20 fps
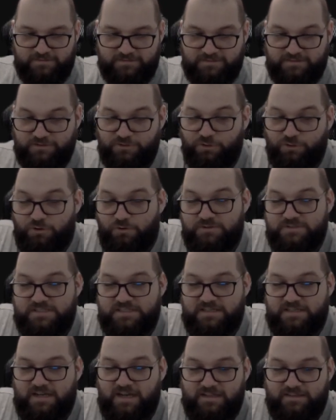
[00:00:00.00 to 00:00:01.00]
draw us
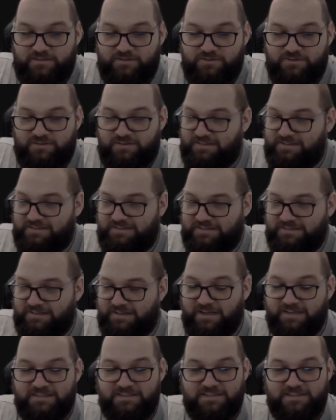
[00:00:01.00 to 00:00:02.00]
a card,
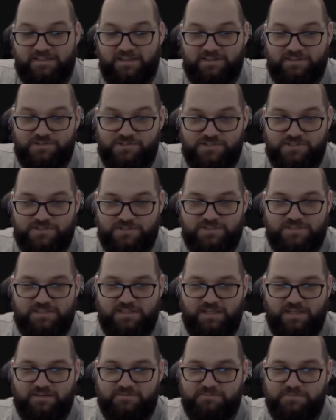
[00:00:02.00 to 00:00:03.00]
right? Like just
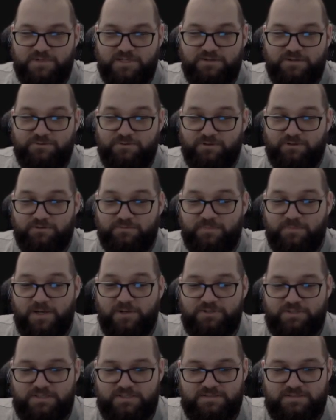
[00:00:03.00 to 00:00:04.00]
like Maneuver
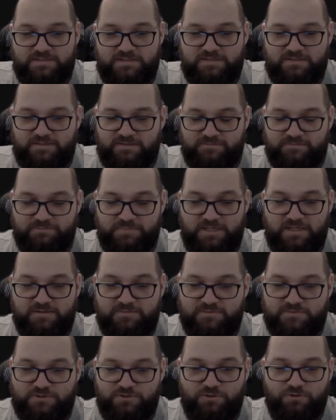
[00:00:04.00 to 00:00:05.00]
Maltis
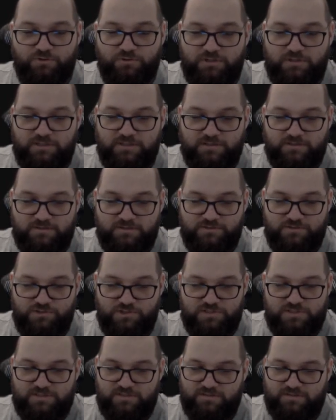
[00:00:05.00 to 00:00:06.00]
becomes not only
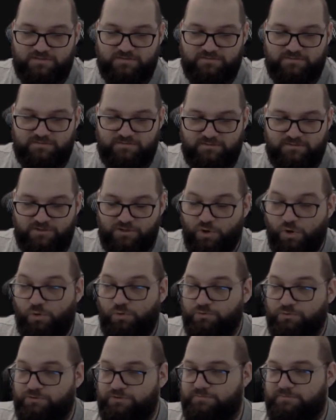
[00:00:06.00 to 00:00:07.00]
just
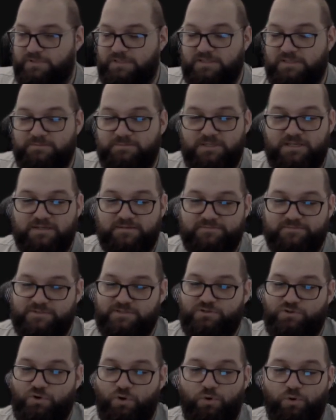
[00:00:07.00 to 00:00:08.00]
gold, but it becomes
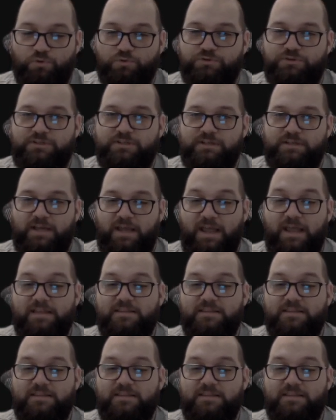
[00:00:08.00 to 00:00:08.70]
gold and